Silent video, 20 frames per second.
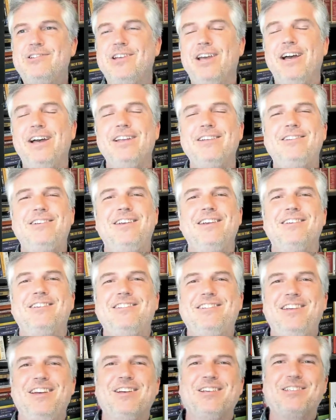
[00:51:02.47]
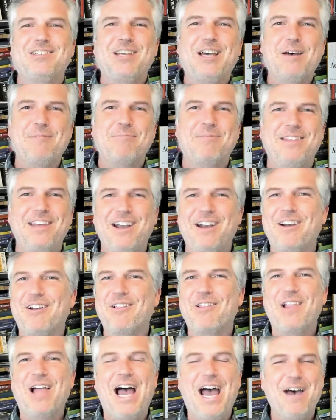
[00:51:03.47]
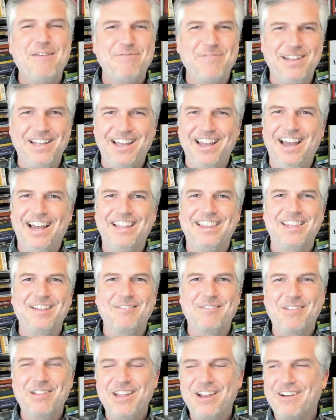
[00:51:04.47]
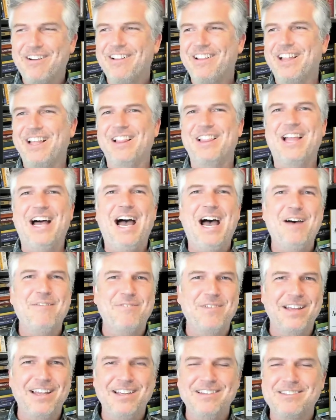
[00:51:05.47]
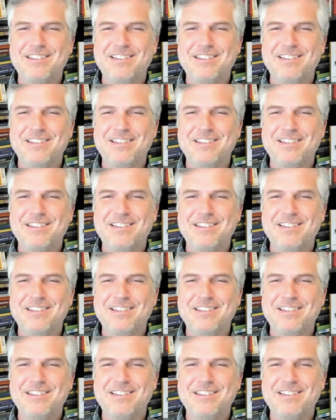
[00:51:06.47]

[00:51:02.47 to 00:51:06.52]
judge is just up there laughing at them, literally laughing.